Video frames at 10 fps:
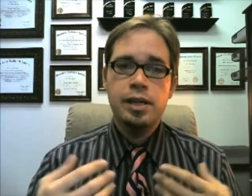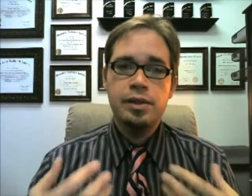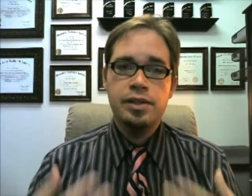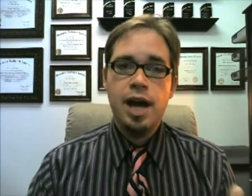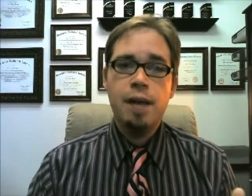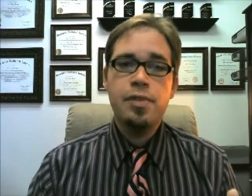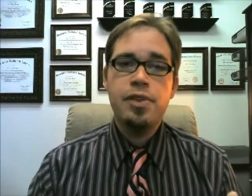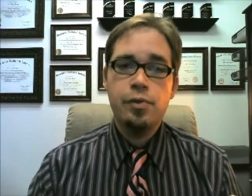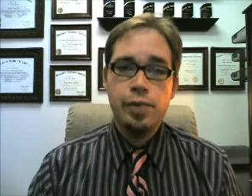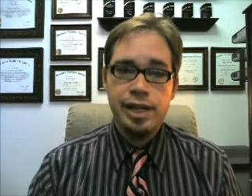The top
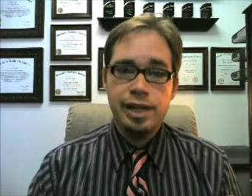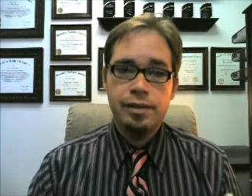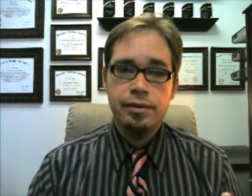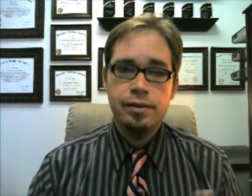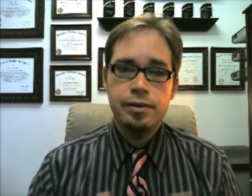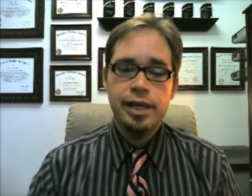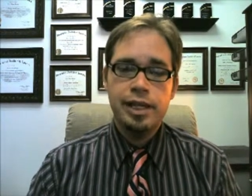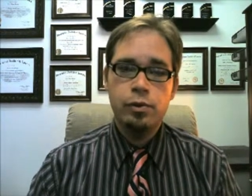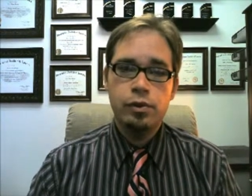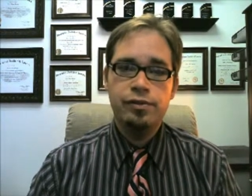three that
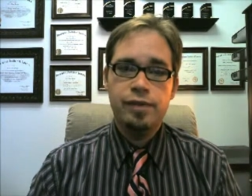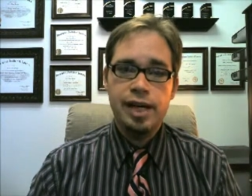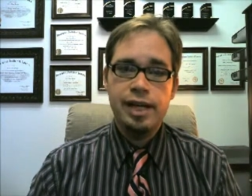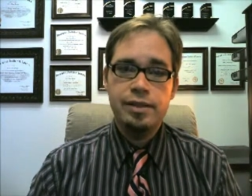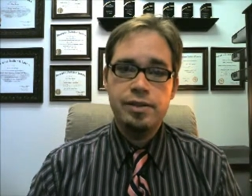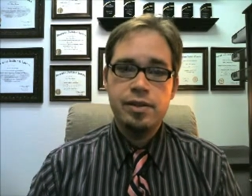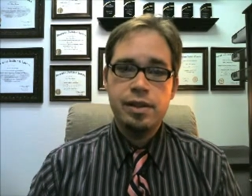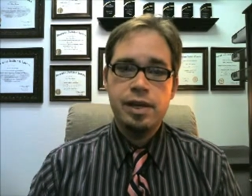you will find,